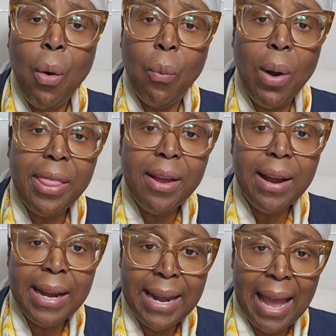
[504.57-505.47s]
whether
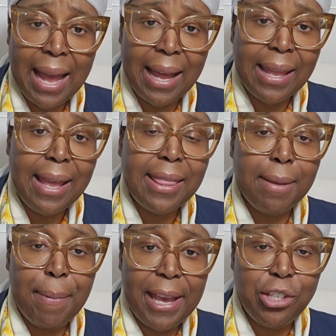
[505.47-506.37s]
or not
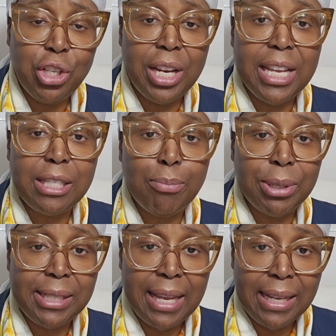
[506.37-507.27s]
the patient is
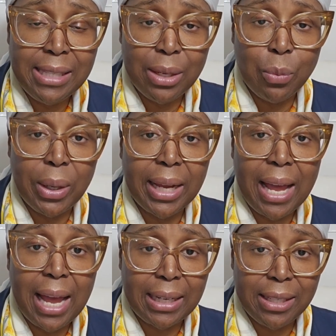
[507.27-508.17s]
presenting with
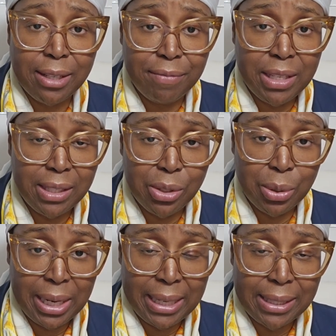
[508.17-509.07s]
cognitive
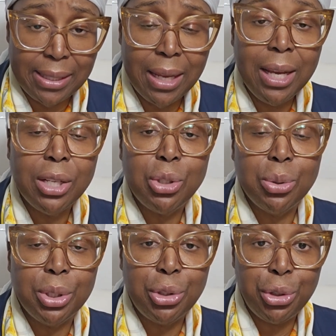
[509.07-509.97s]
dissonance to
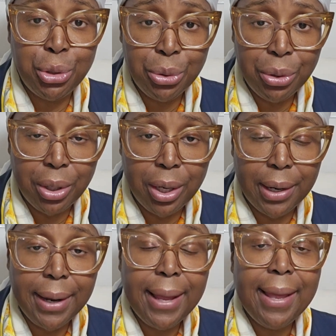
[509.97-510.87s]

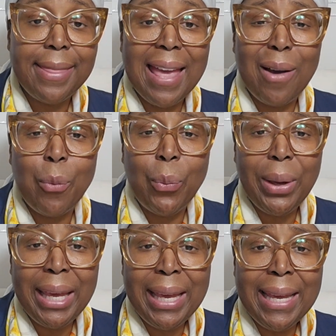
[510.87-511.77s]
ensure that
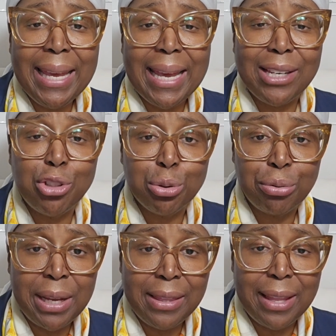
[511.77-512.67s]
we can
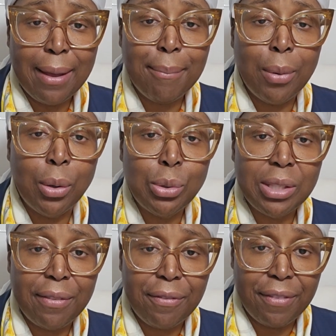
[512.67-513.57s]
treat them
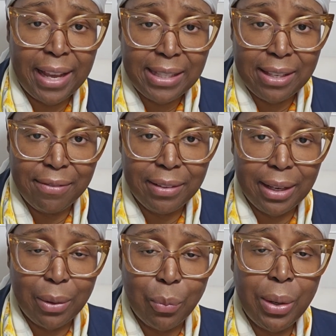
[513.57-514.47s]
most
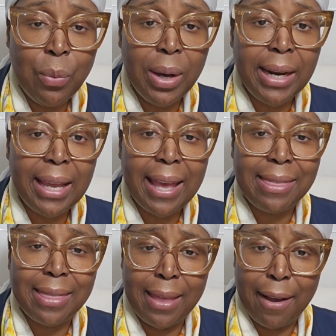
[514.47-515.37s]
effectively. We want to
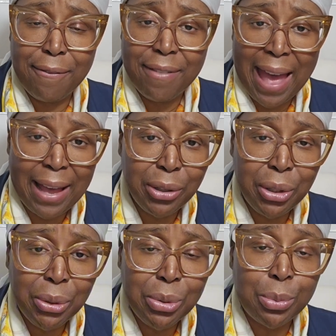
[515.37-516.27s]
get their
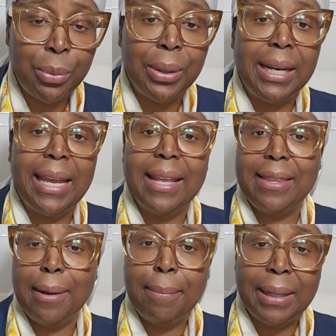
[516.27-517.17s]
values, we want to get
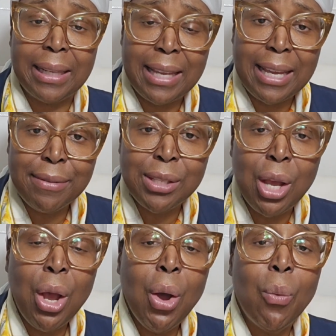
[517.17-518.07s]
their beliefs.
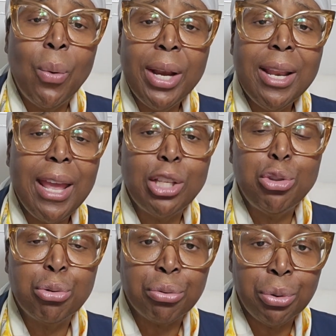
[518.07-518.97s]
What are they
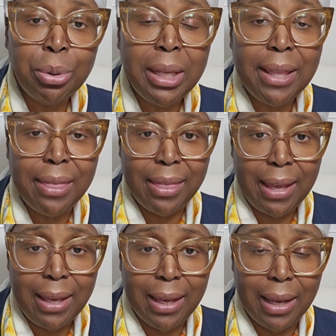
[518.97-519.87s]
truly
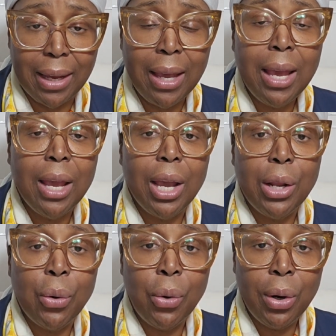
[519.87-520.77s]
thinking
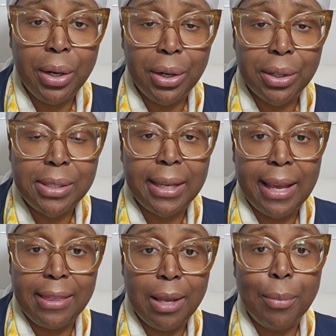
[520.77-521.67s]
in order to
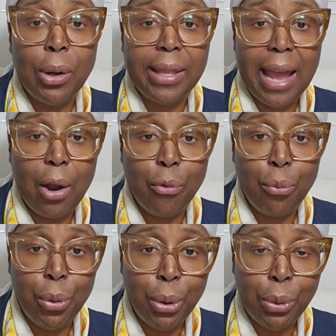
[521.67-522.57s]
get them on that
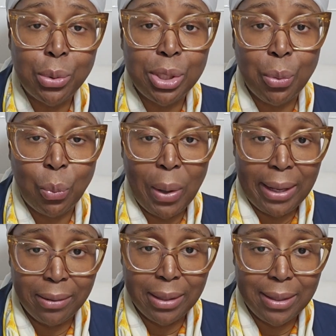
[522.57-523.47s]
road to
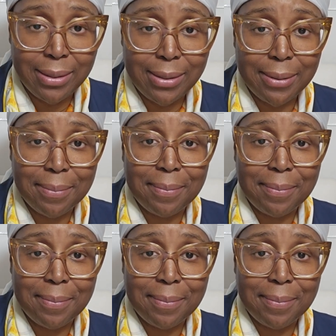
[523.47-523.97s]
wellness?